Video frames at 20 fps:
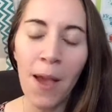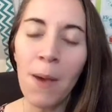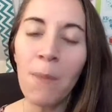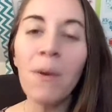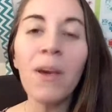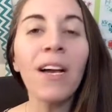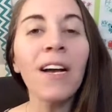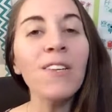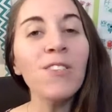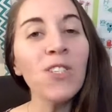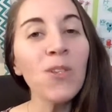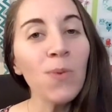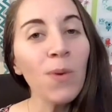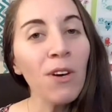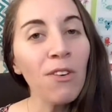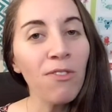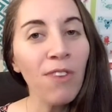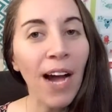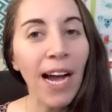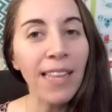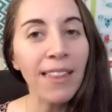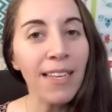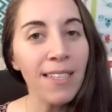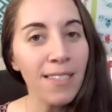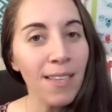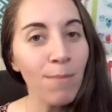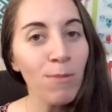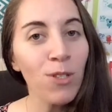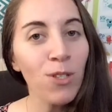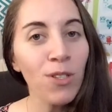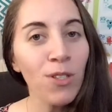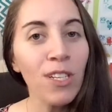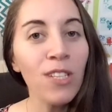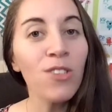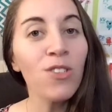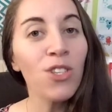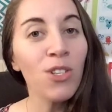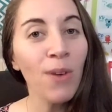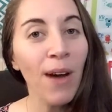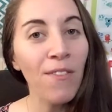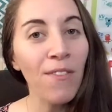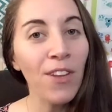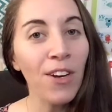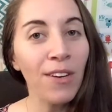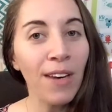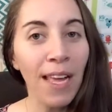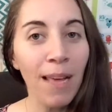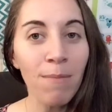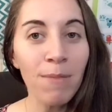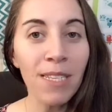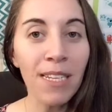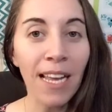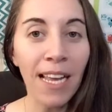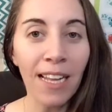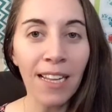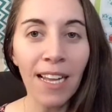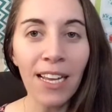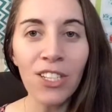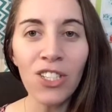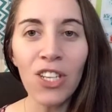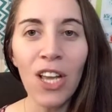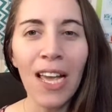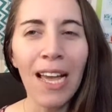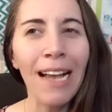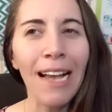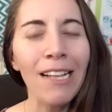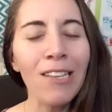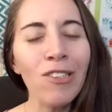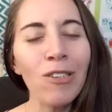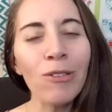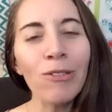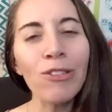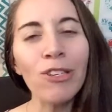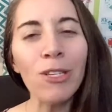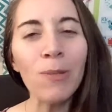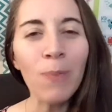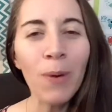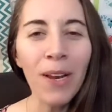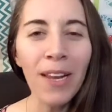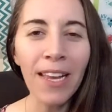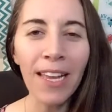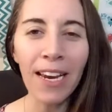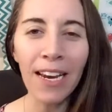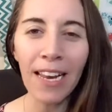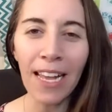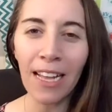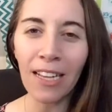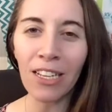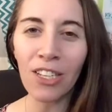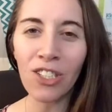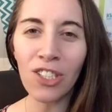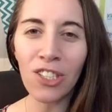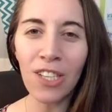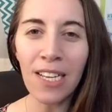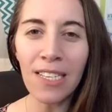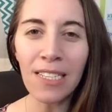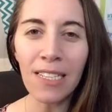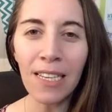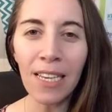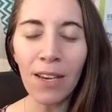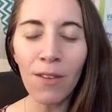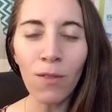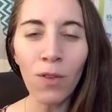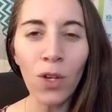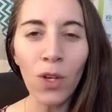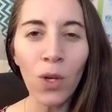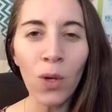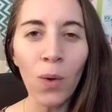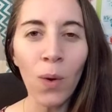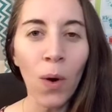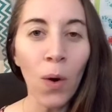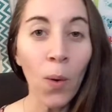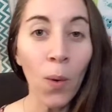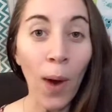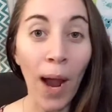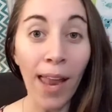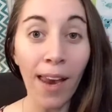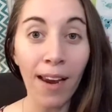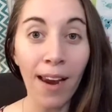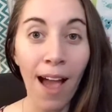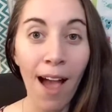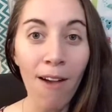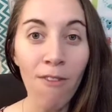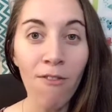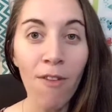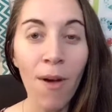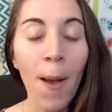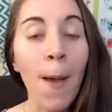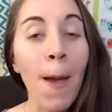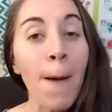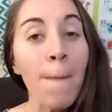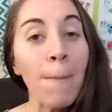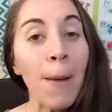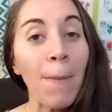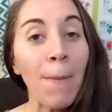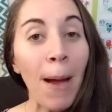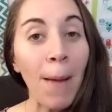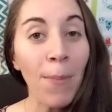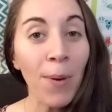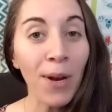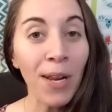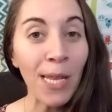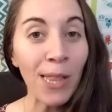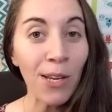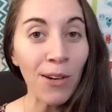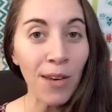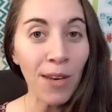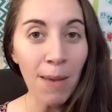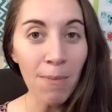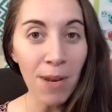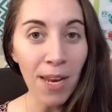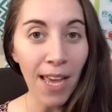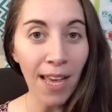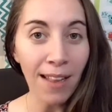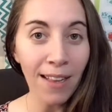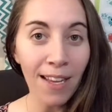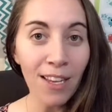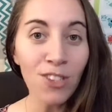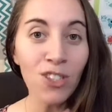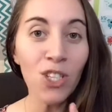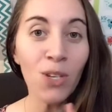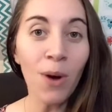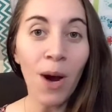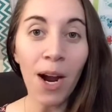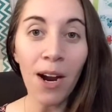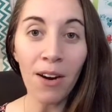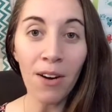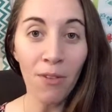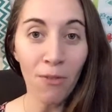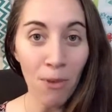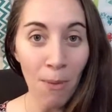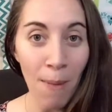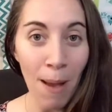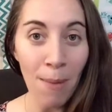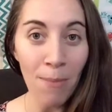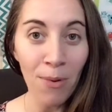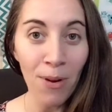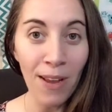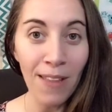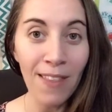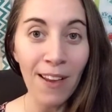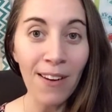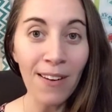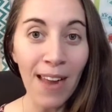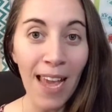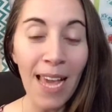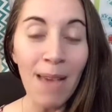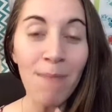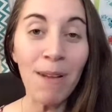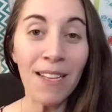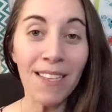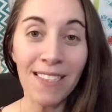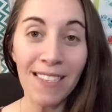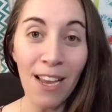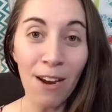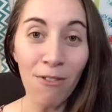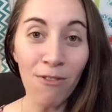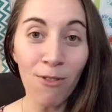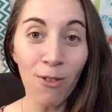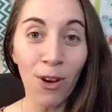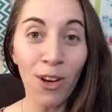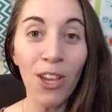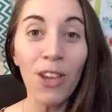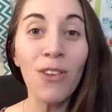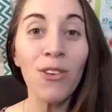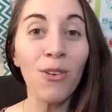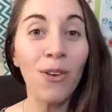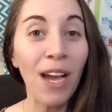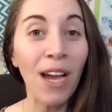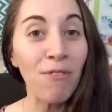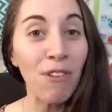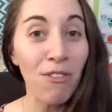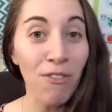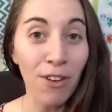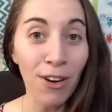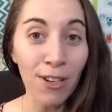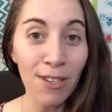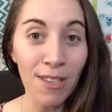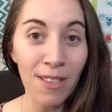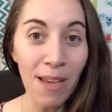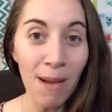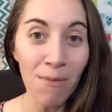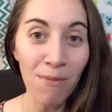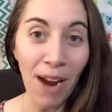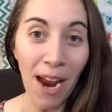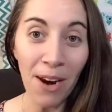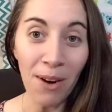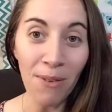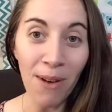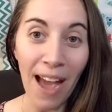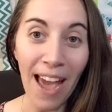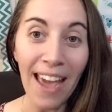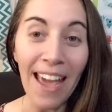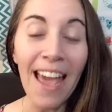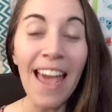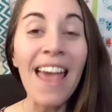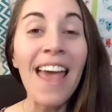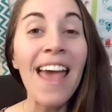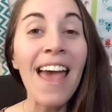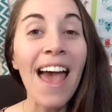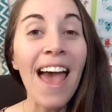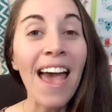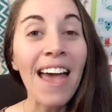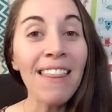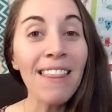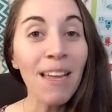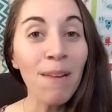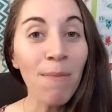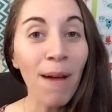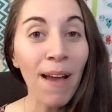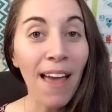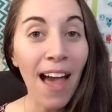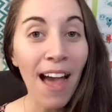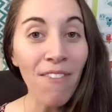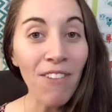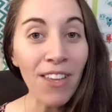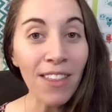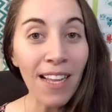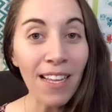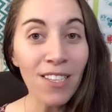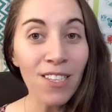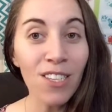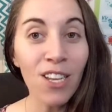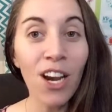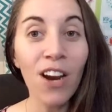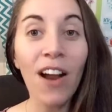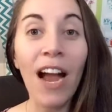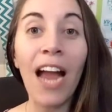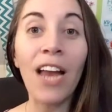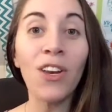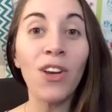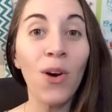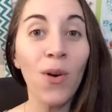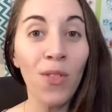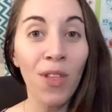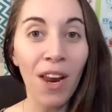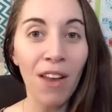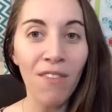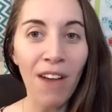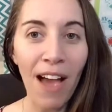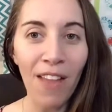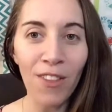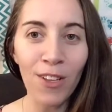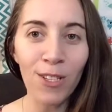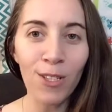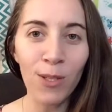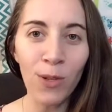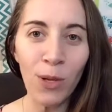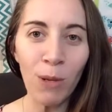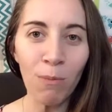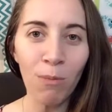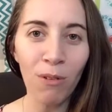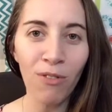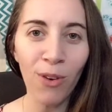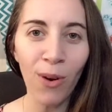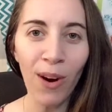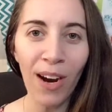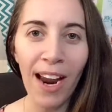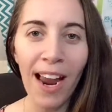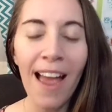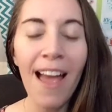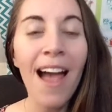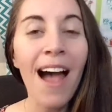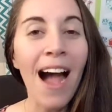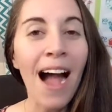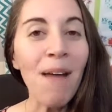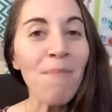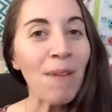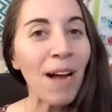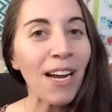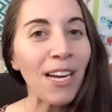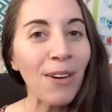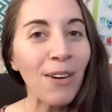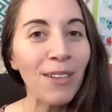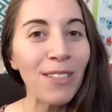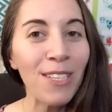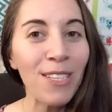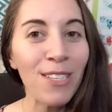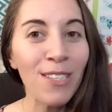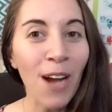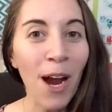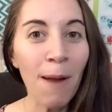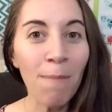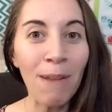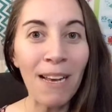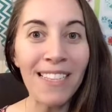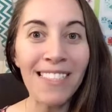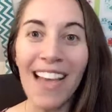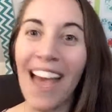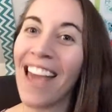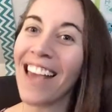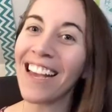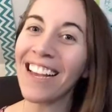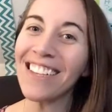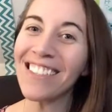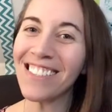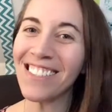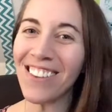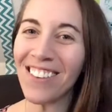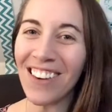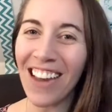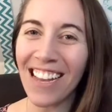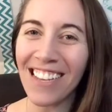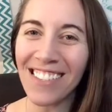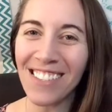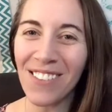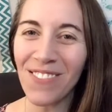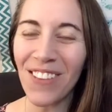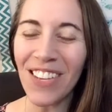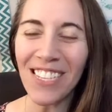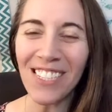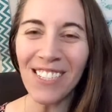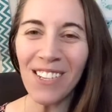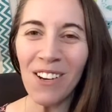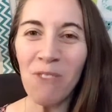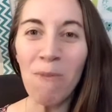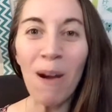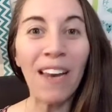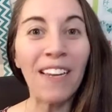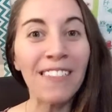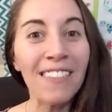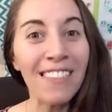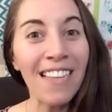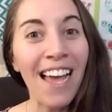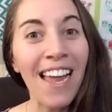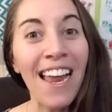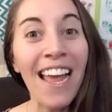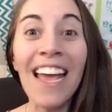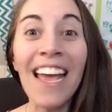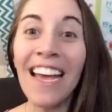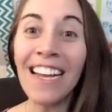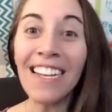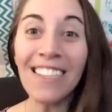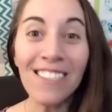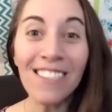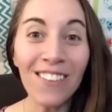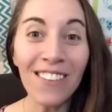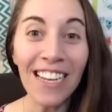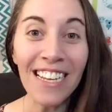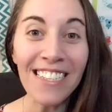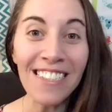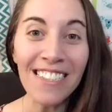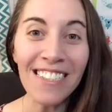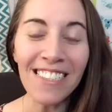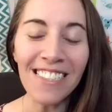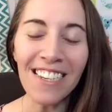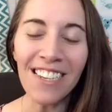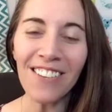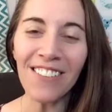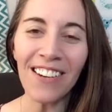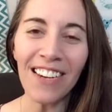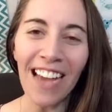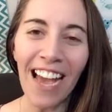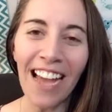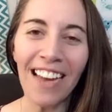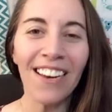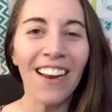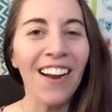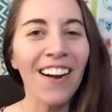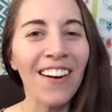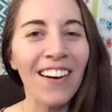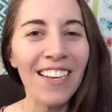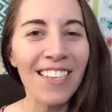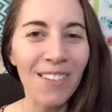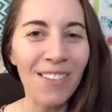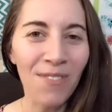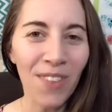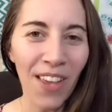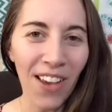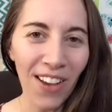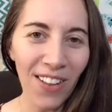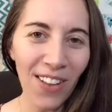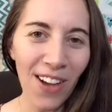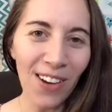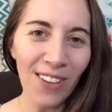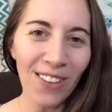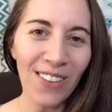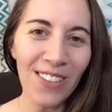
Because you will find that some students do have their names in English, and so just putting it in English doesn't give you quite enough. But by putting their name in English, you are remembering their name, it's there for you, you can refer to them right away. And then by having that star, I know that I've had this student before. I'm not going to start by saying, it's so nice to meet you, but instead, it's so nice to see you again, or something along